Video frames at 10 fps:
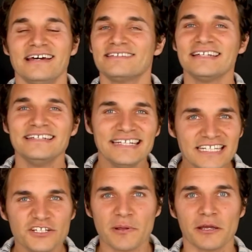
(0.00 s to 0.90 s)
They
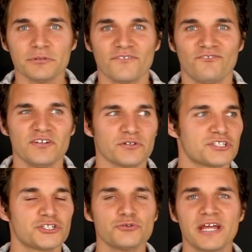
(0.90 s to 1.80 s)
need to be able to feel
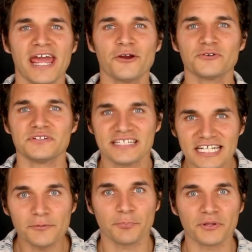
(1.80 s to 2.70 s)
that you care
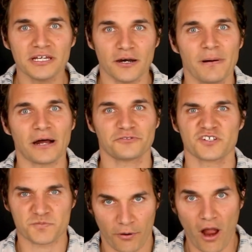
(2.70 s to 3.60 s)
deeply about
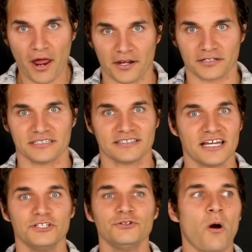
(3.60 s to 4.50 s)
this product,
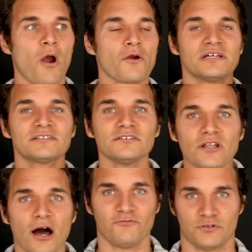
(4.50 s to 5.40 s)
that you are in
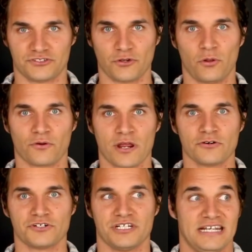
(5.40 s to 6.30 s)
love with solar
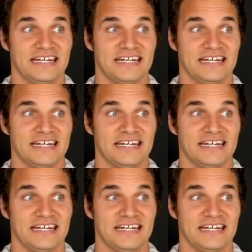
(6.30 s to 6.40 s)
energy.